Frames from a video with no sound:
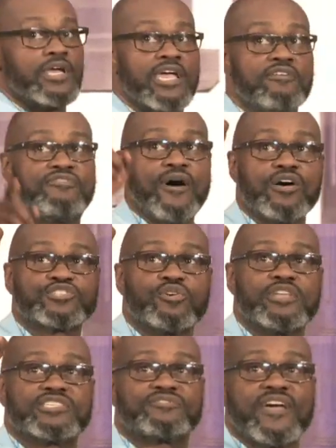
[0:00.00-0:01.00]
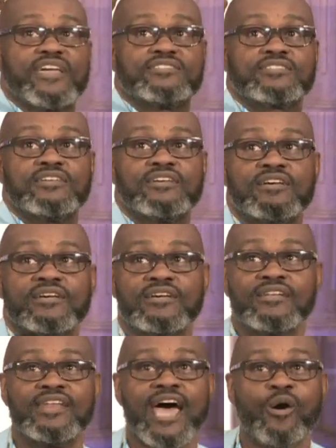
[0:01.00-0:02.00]
He falls on his face.
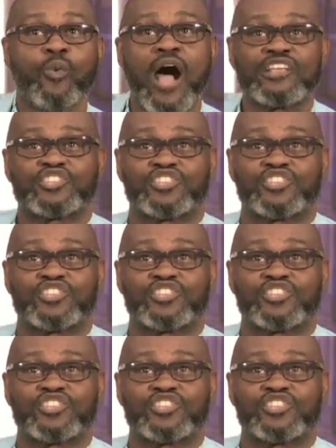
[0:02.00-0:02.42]
Now watch